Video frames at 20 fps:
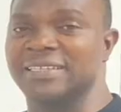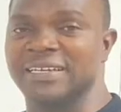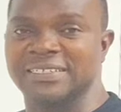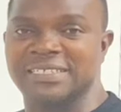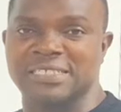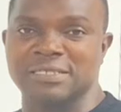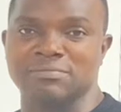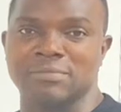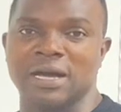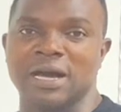
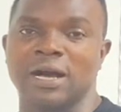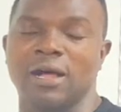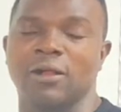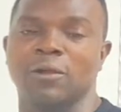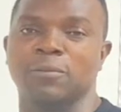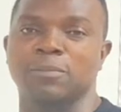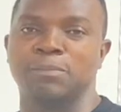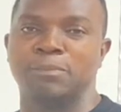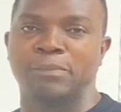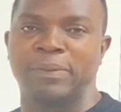
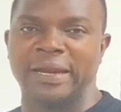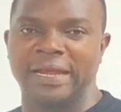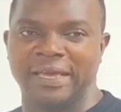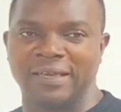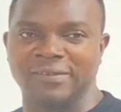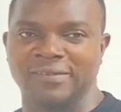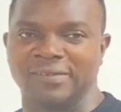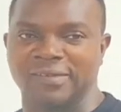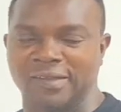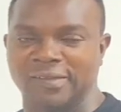decimal
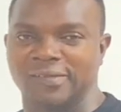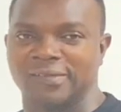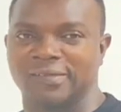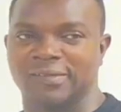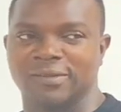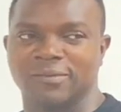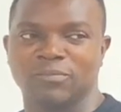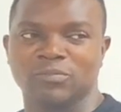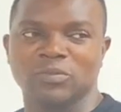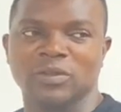
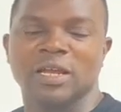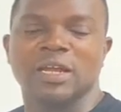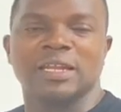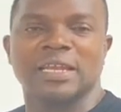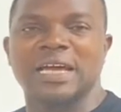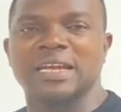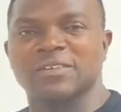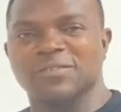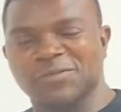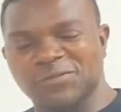places.
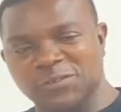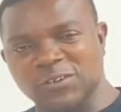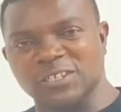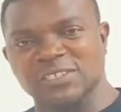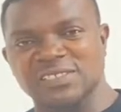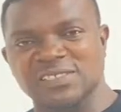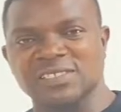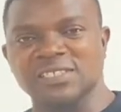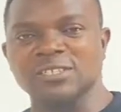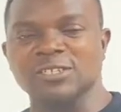Now, the
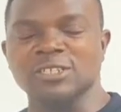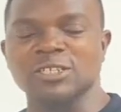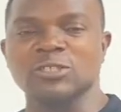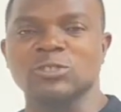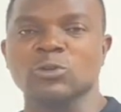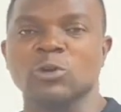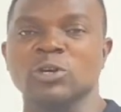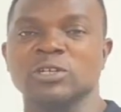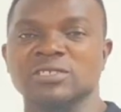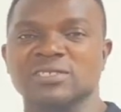first thing you need
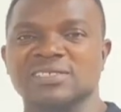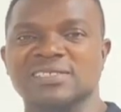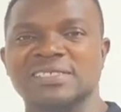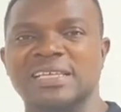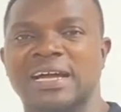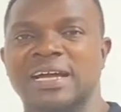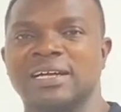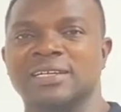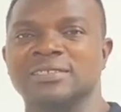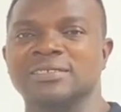to
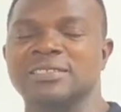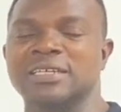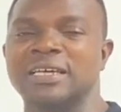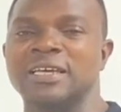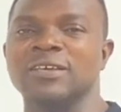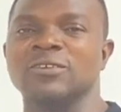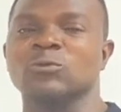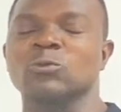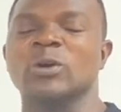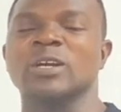understand
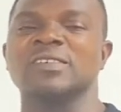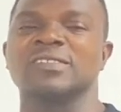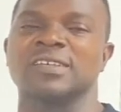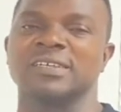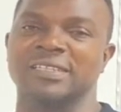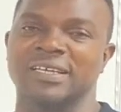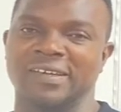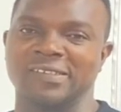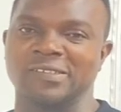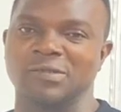is what is
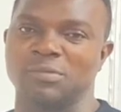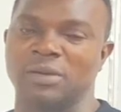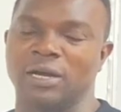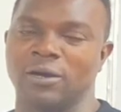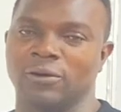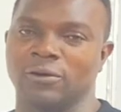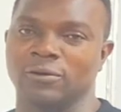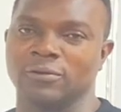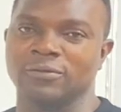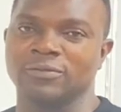a
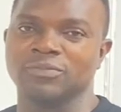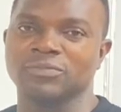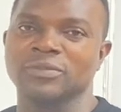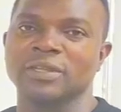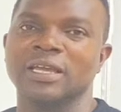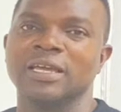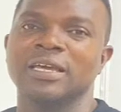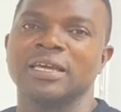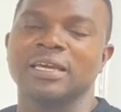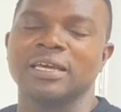decimal.
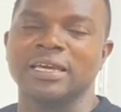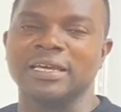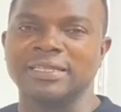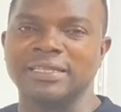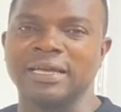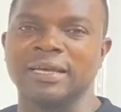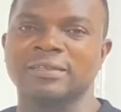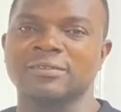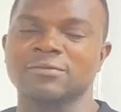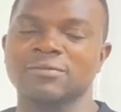A
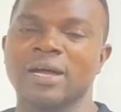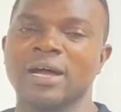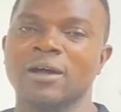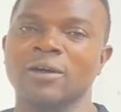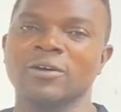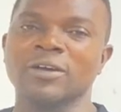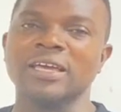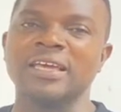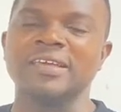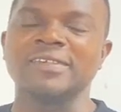
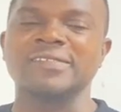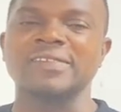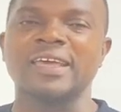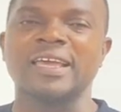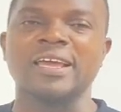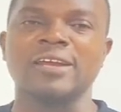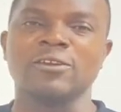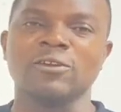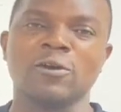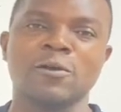decimal is
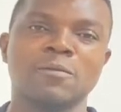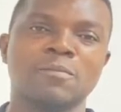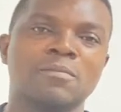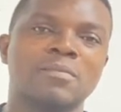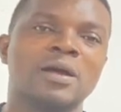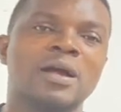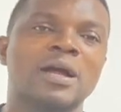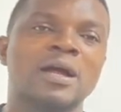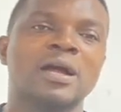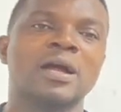a
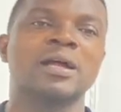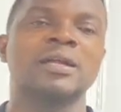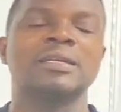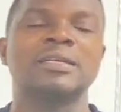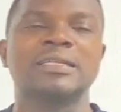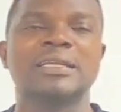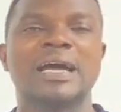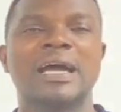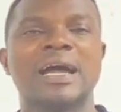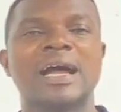number
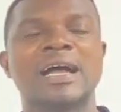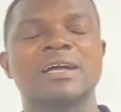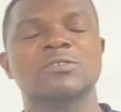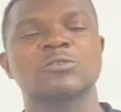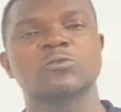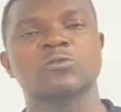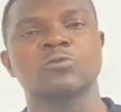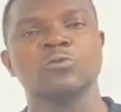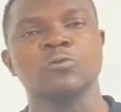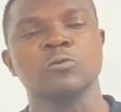that has
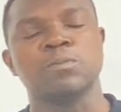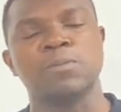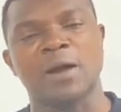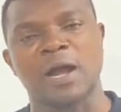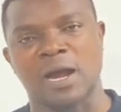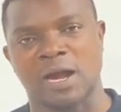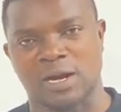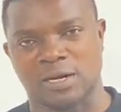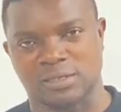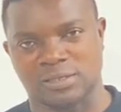two
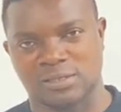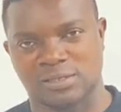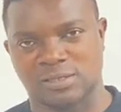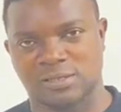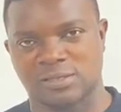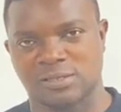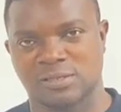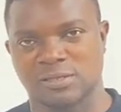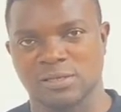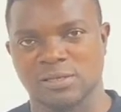
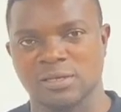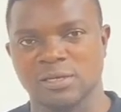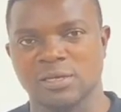parts,